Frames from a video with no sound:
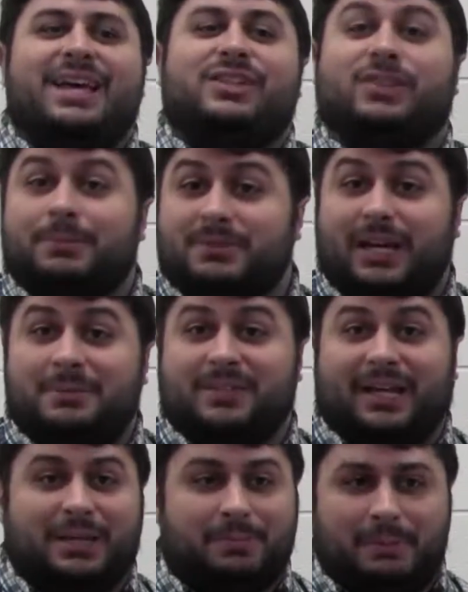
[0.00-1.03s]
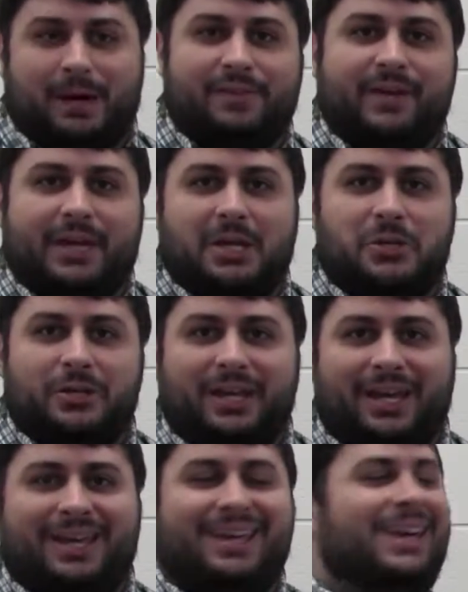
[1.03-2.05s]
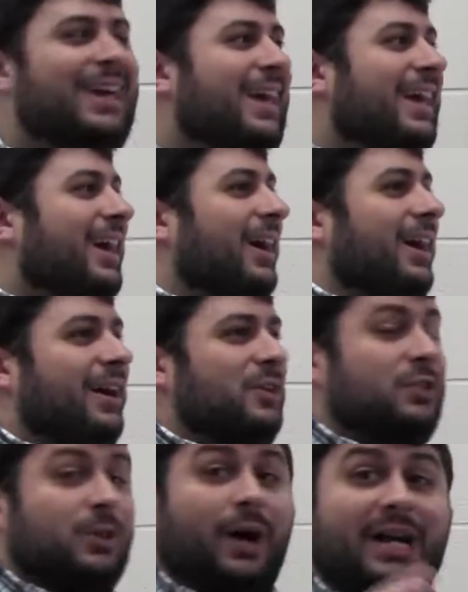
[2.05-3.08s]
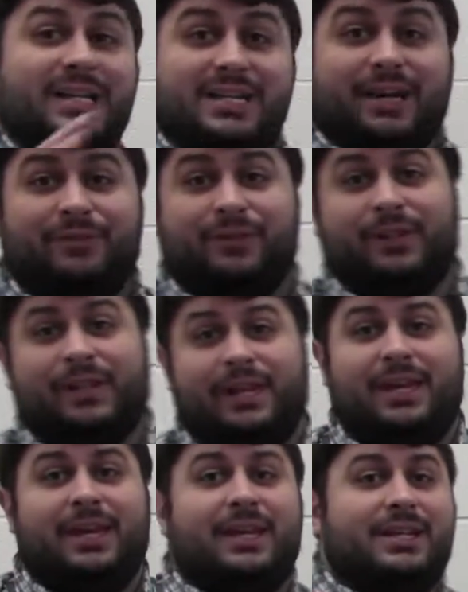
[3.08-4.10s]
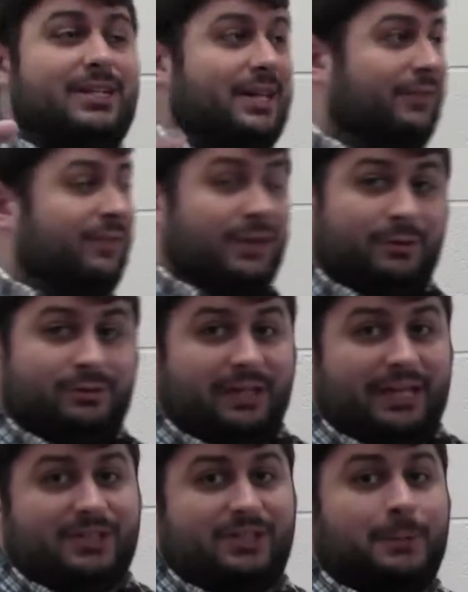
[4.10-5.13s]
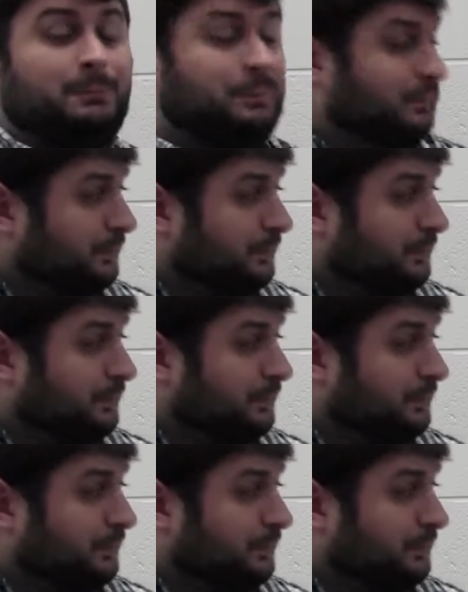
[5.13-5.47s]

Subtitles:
Sometimes that could be my vacation, so I definitely relate to you.